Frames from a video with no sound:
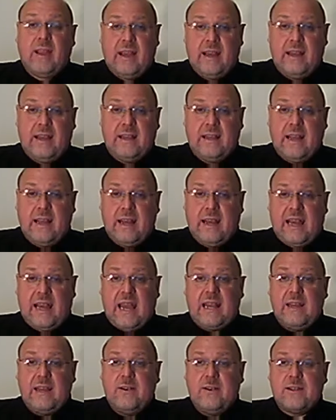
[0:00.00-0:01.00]
and
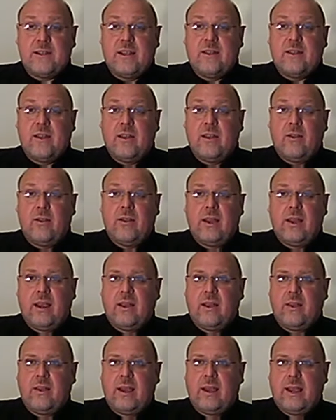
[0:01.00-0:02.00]
again you see the the
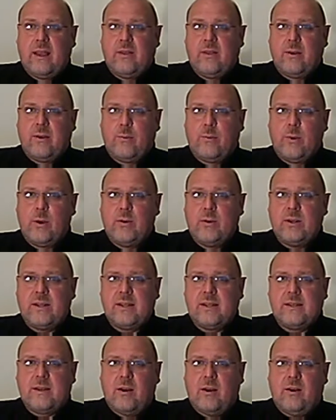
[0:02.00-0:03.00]
the, the root
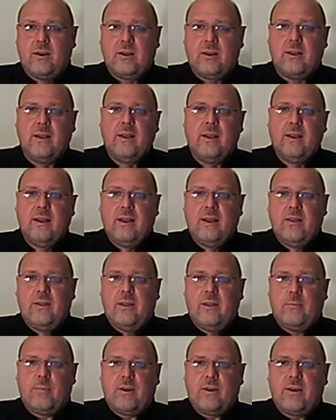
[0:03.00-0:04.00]
stock,
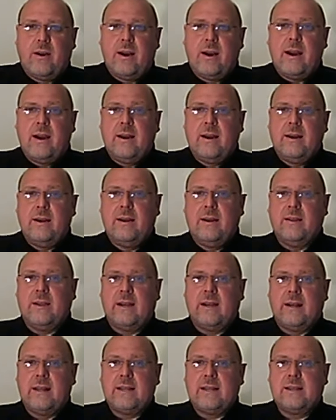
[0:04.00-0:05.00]
the briar
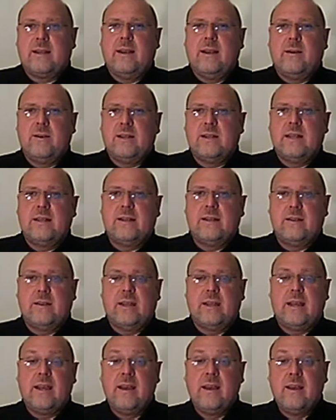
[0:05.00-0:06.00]
that has, goes into
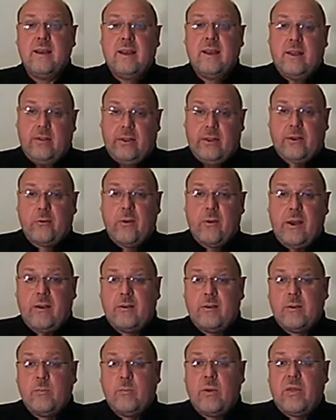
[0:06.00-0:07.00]
the the
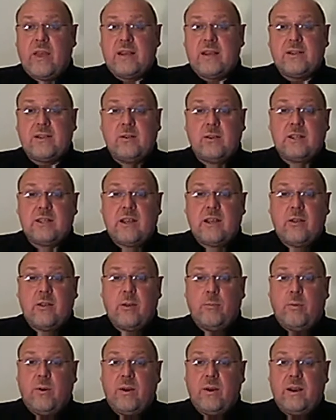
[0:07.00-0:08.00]
ground. But there's also the
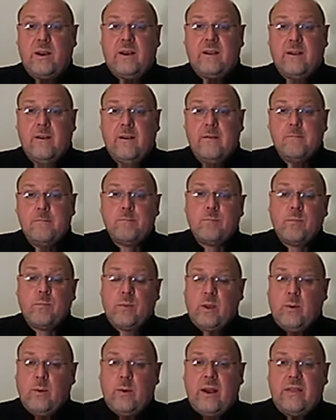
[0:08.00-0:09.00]
point
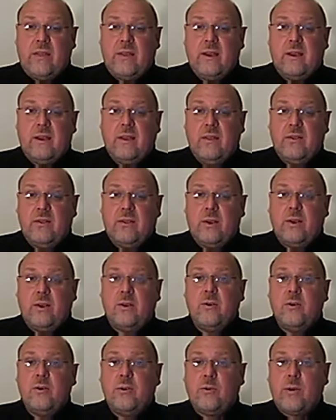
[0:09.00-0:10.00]
where the the
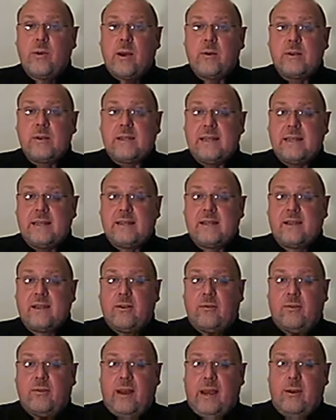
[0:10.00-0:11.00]
good roses, the
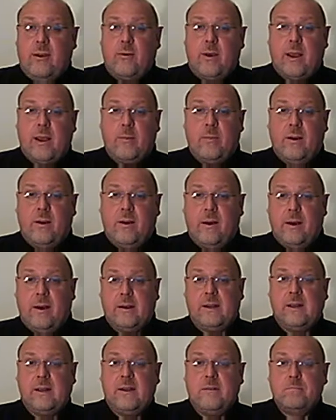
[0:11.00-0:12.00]
flowering
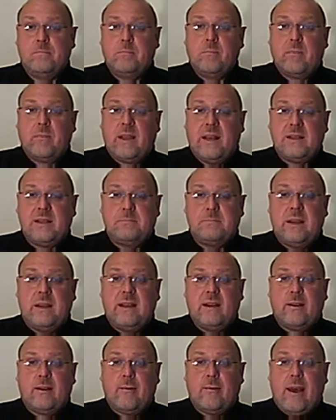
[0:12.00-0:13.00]
part, has
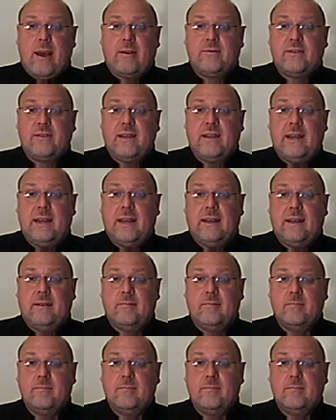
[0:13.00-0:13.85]
been grafted in